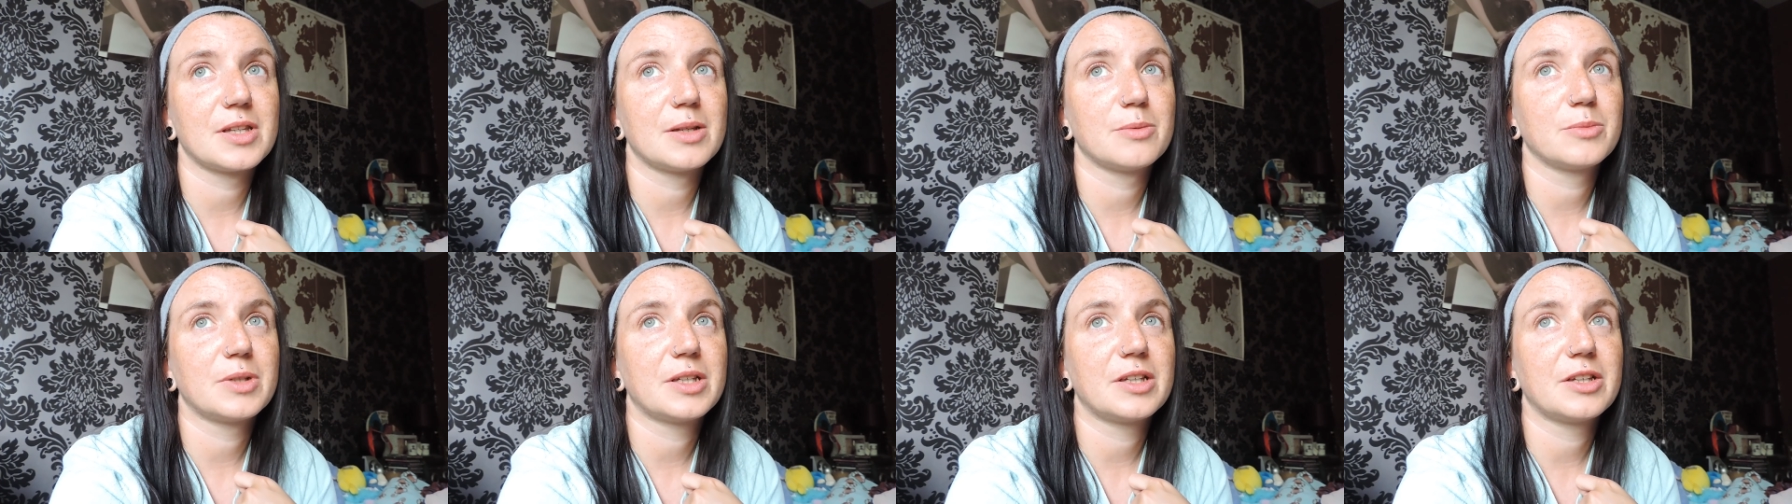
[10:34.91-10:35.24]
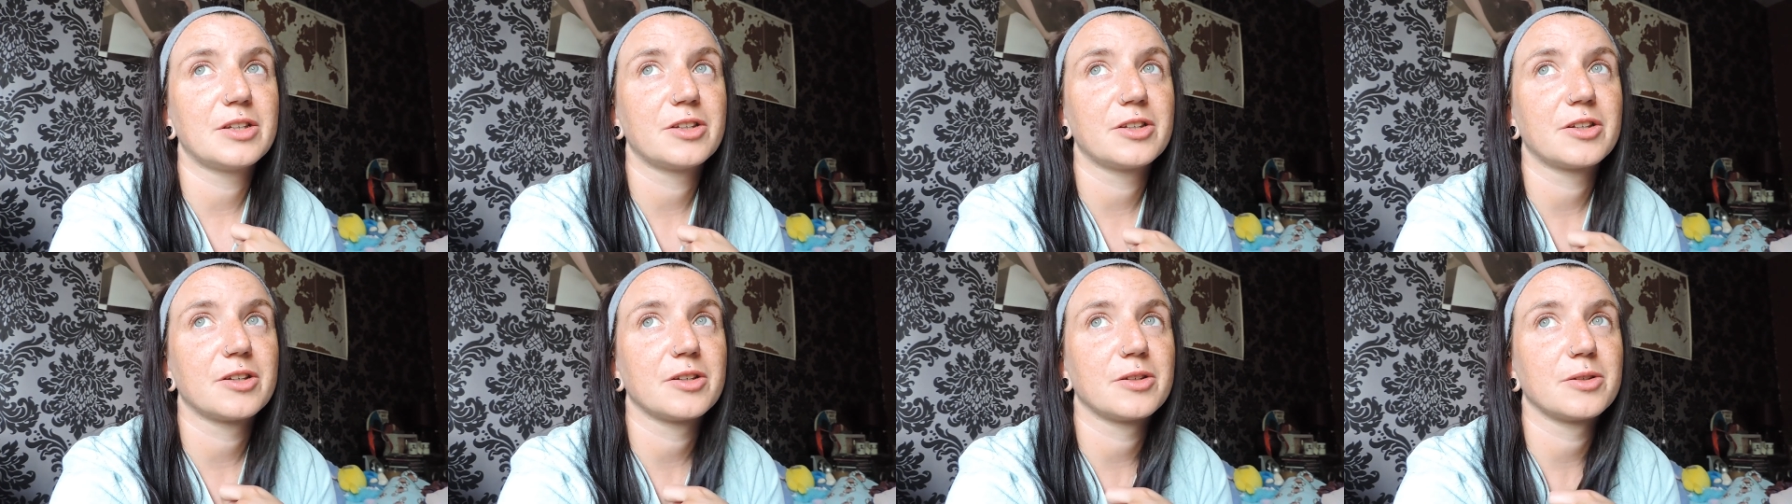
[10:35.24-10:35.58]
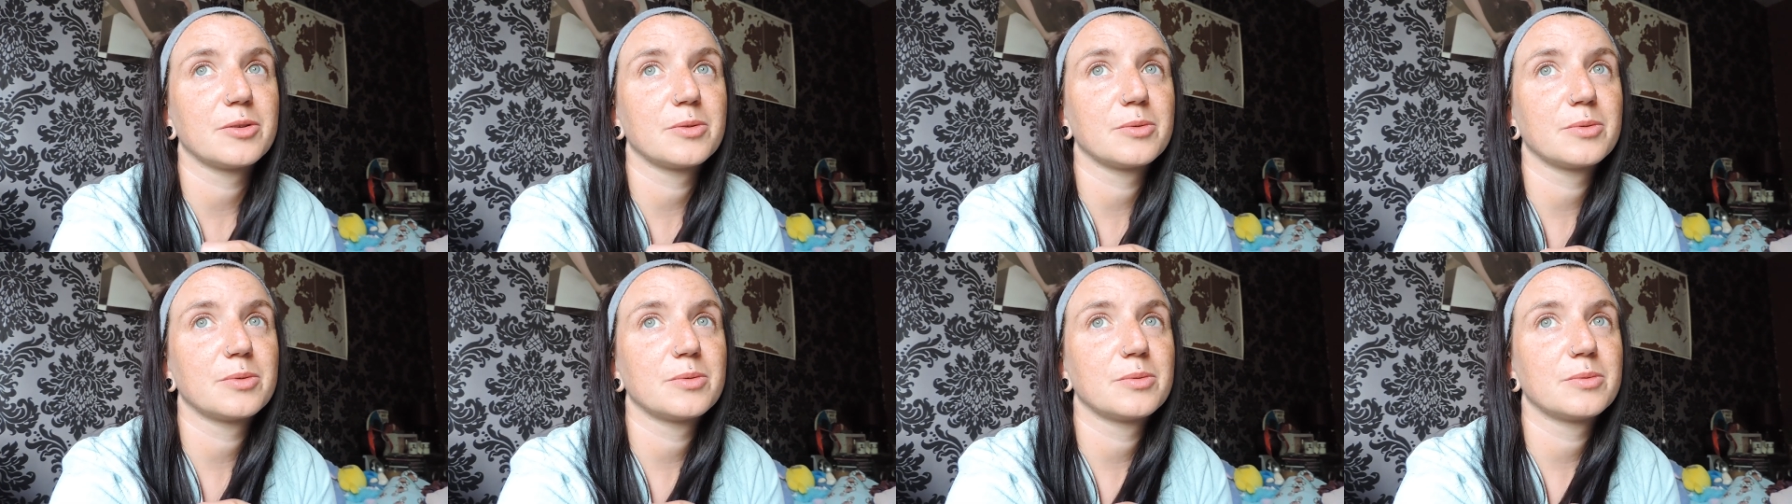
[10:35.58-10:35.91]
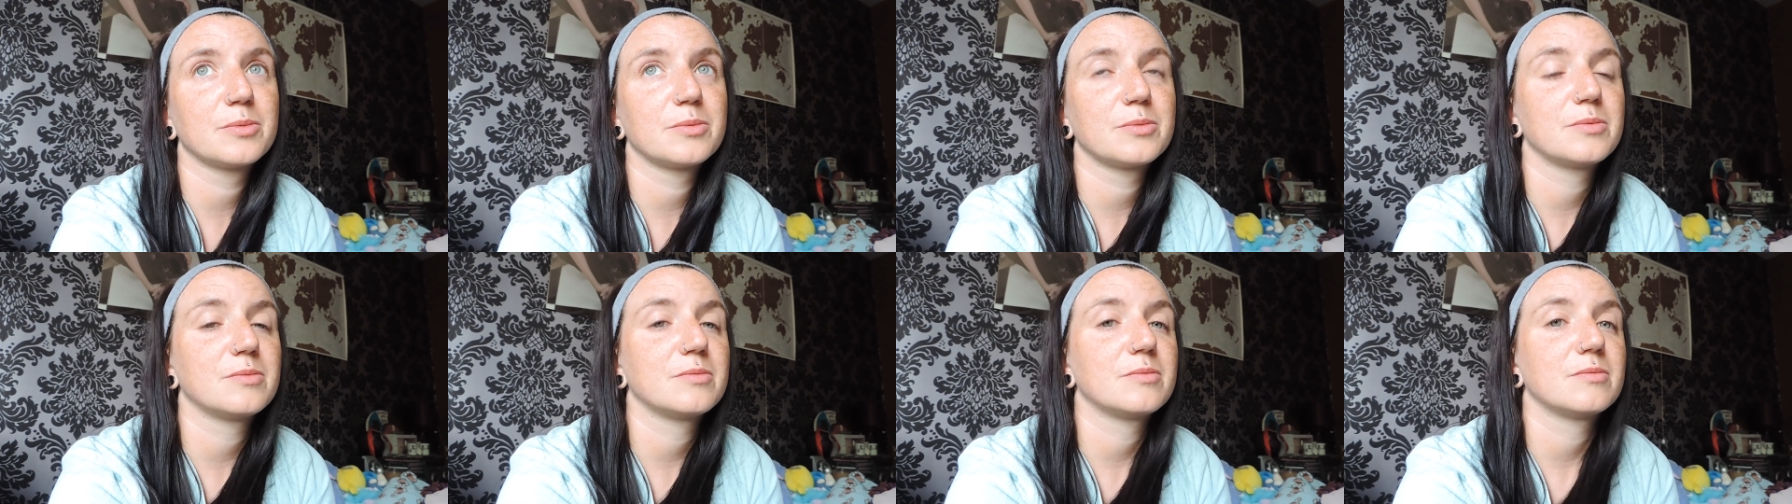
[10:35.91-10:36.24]
then we can go
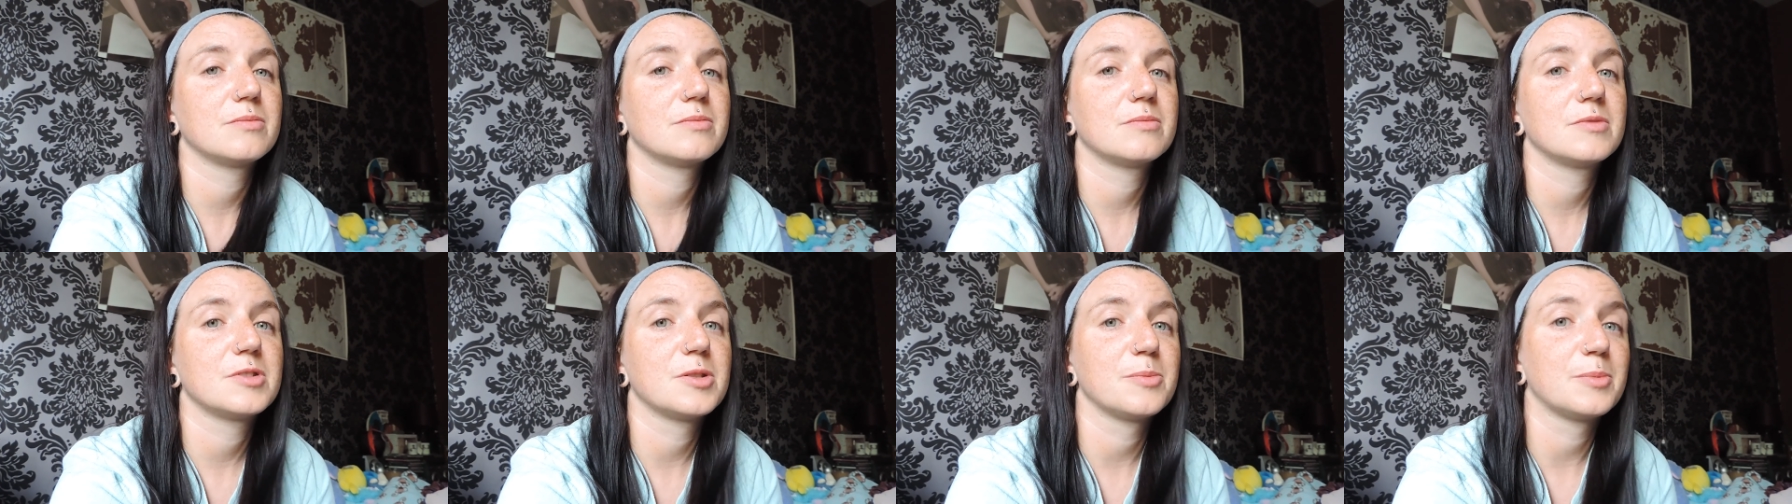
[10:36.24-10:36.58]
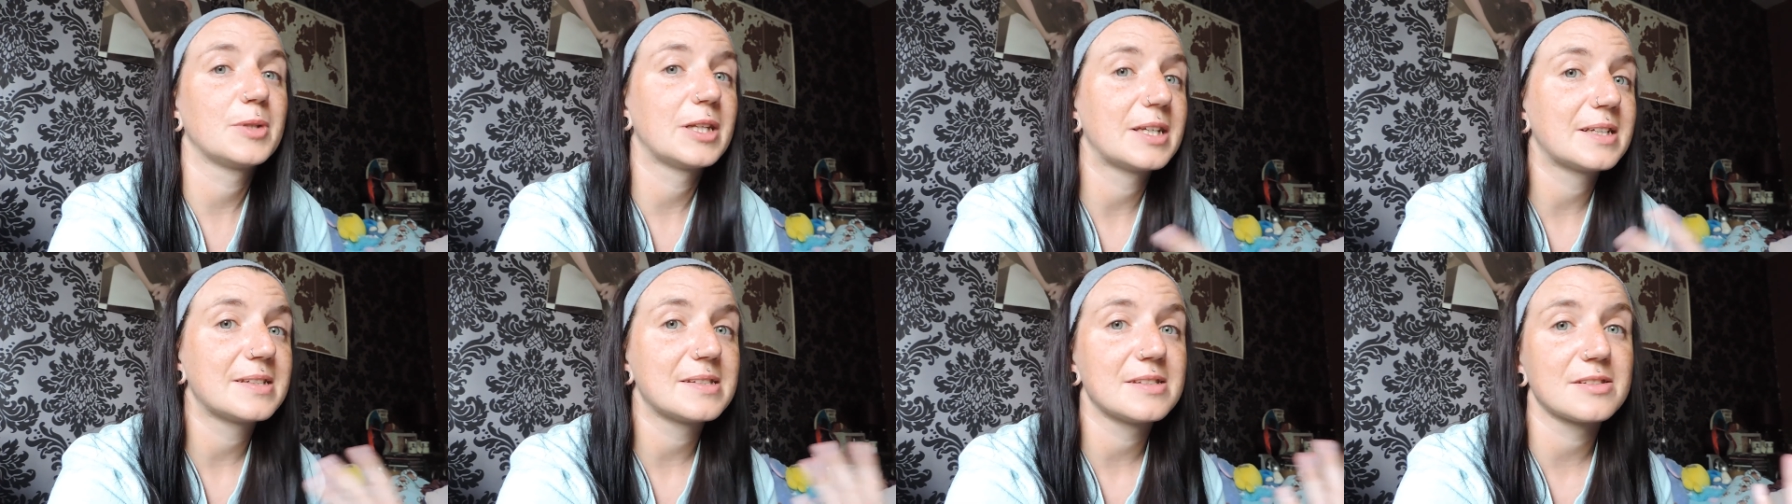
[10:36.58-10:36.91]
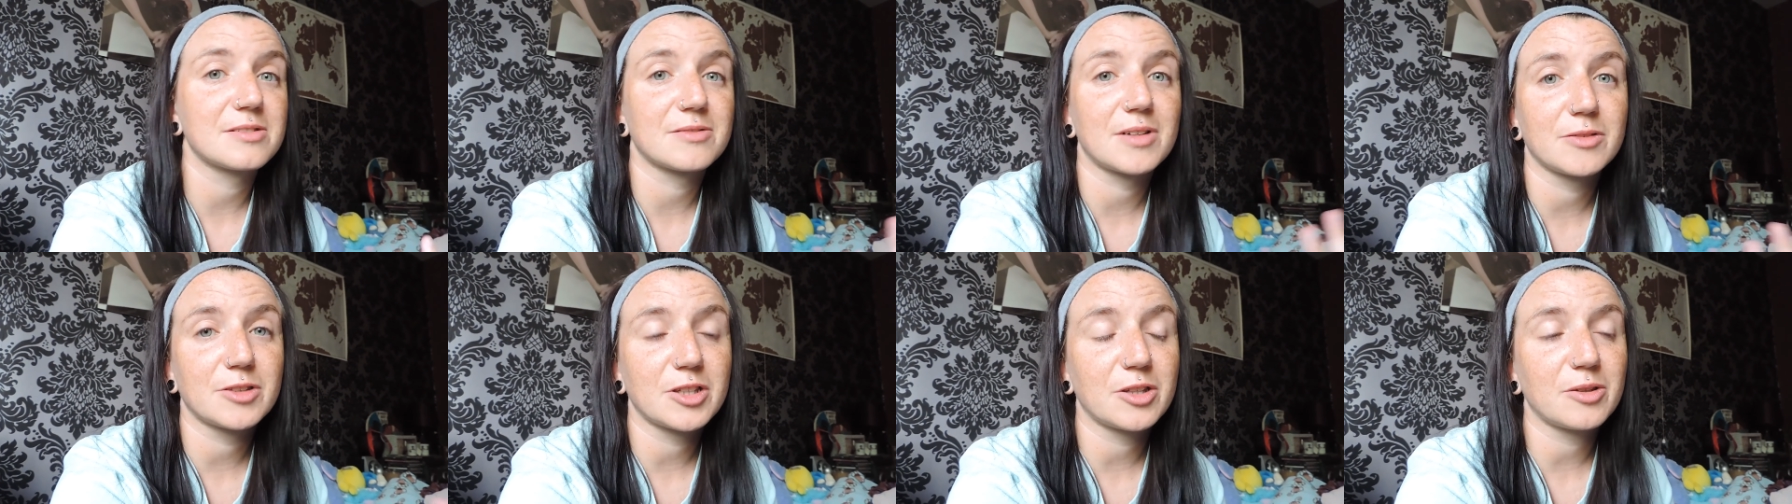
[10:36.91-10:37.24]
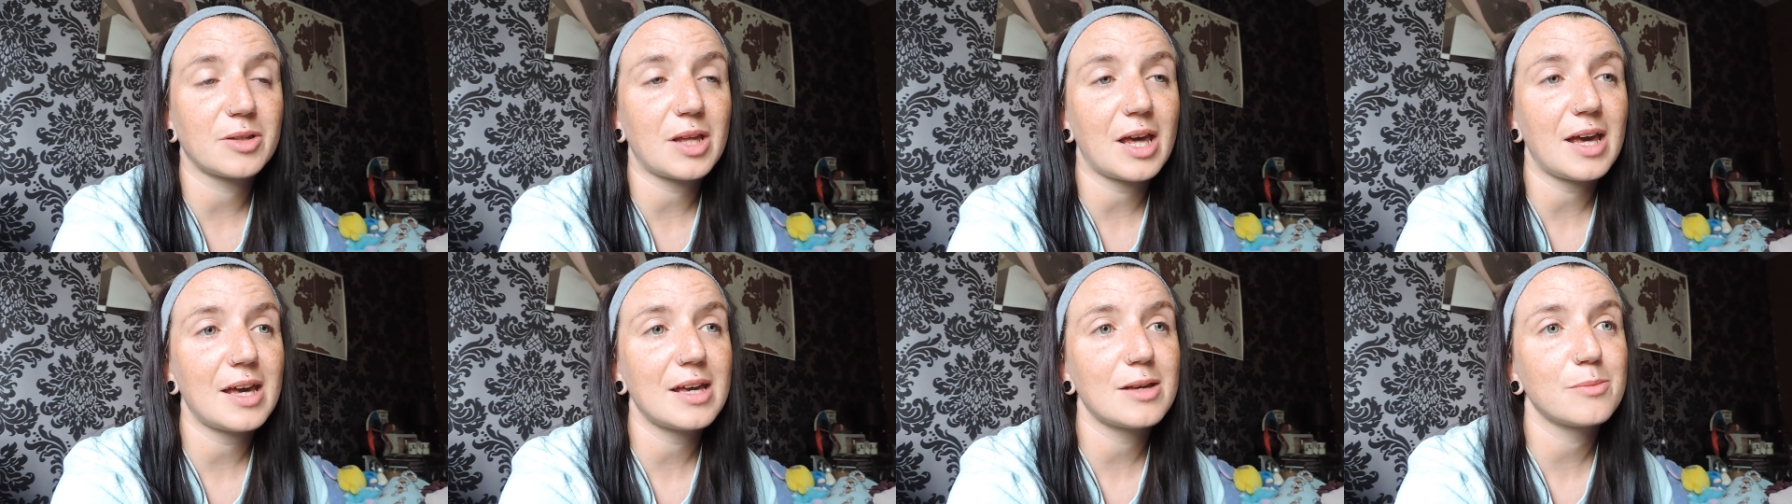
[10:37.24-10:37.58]
to places around the
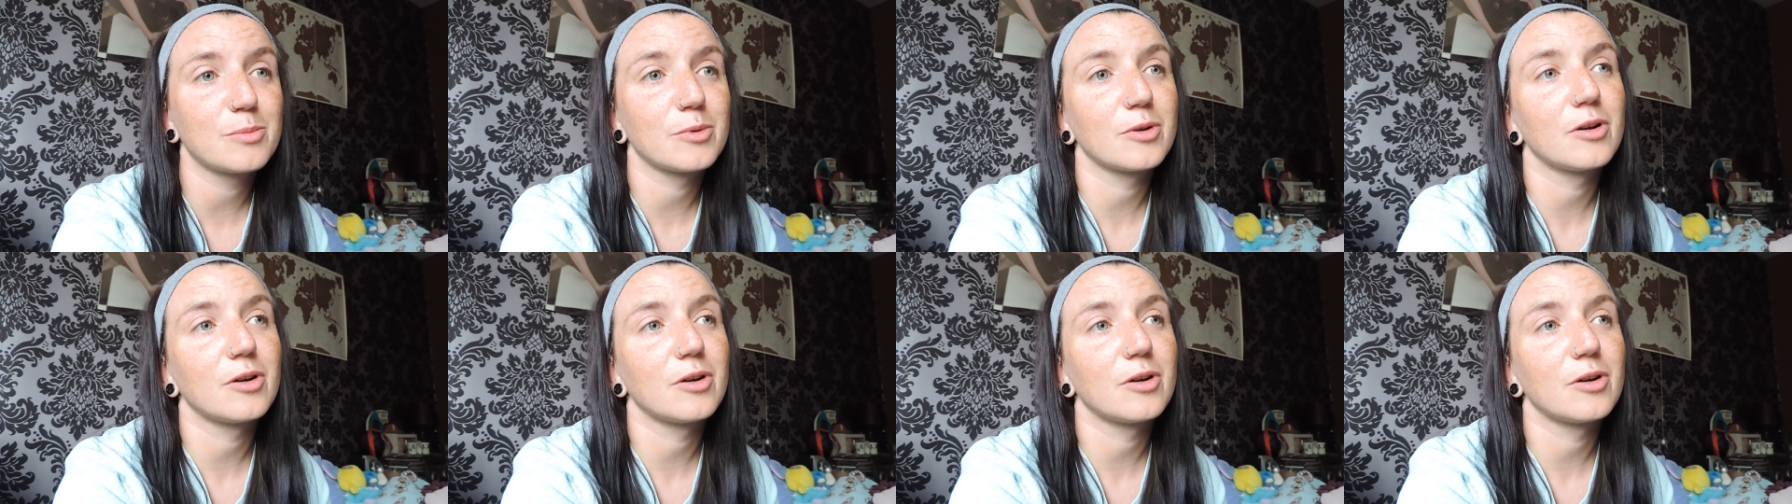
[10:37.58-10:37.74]
U K.